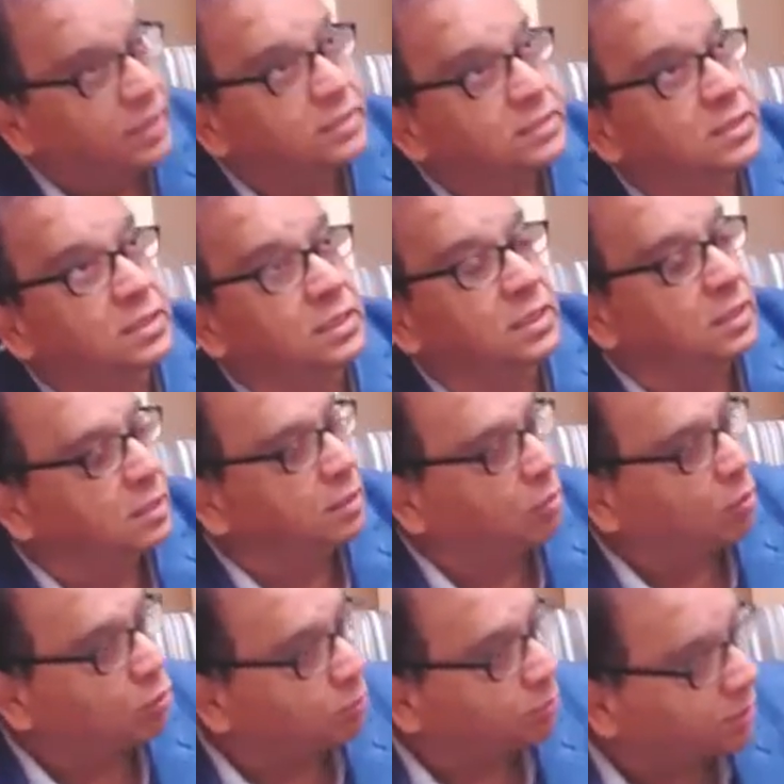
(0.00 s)
is creating a
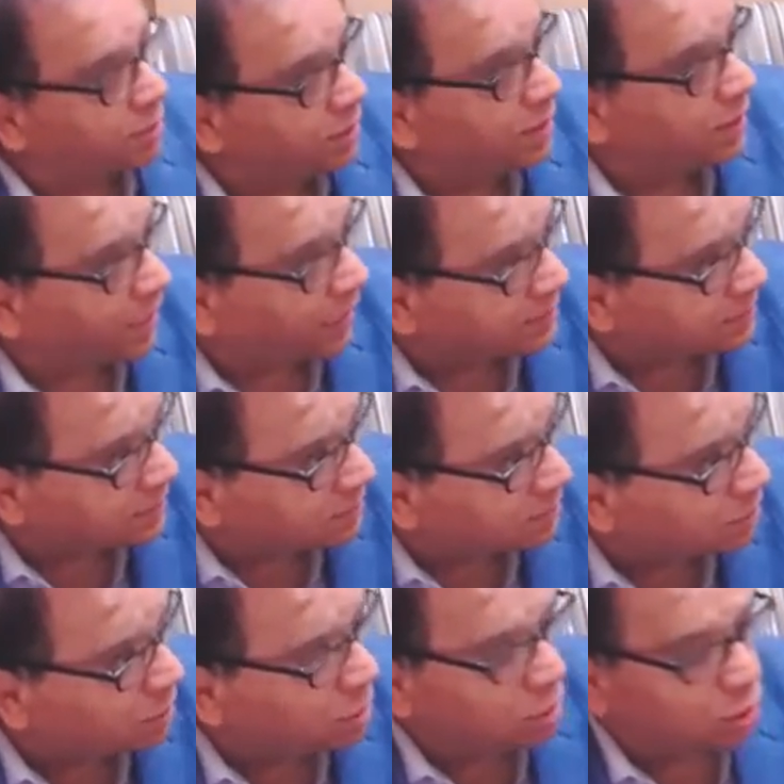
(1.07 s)
lot of green gases.
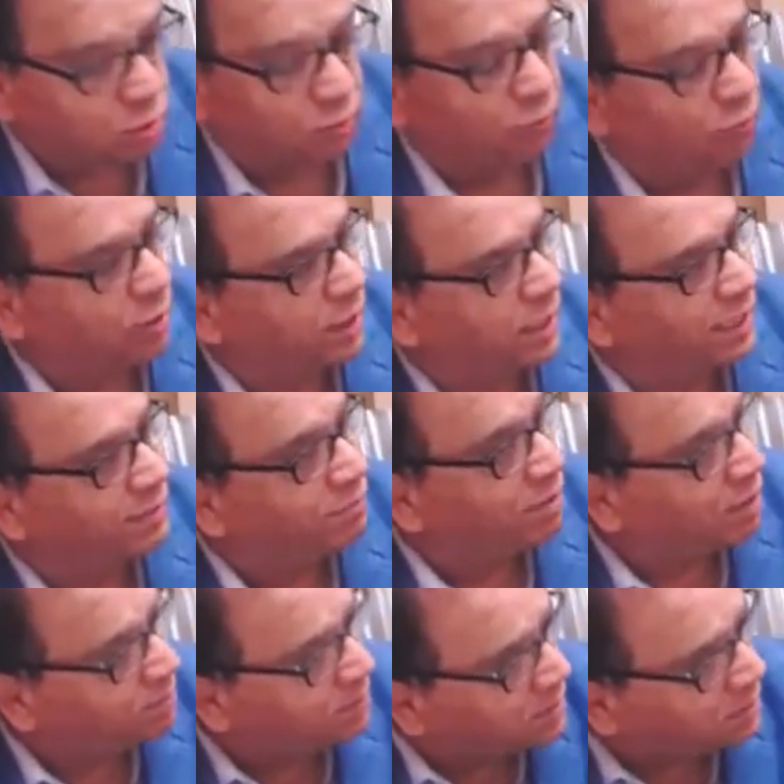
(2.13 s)
So for
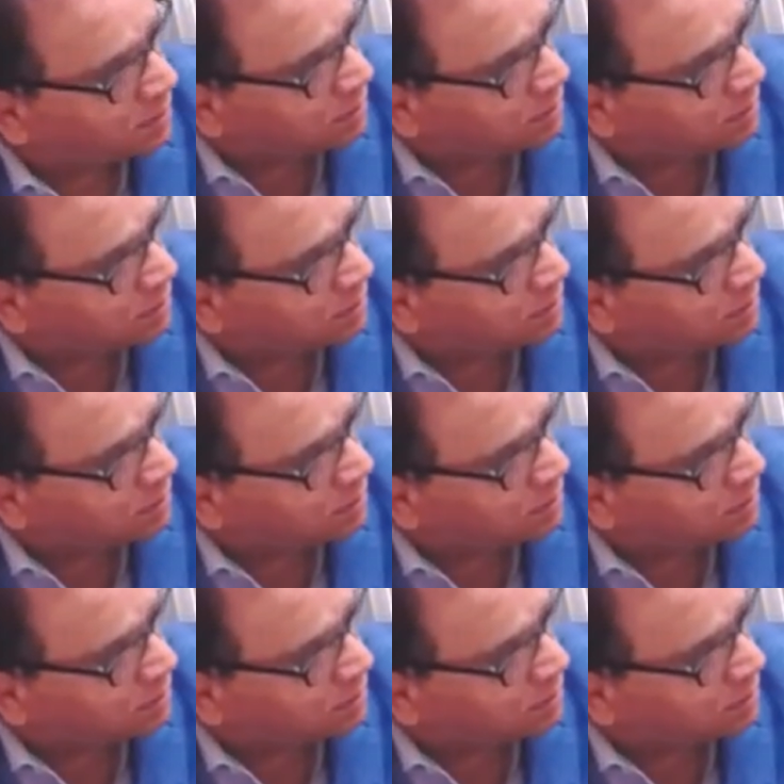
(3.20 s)
environmental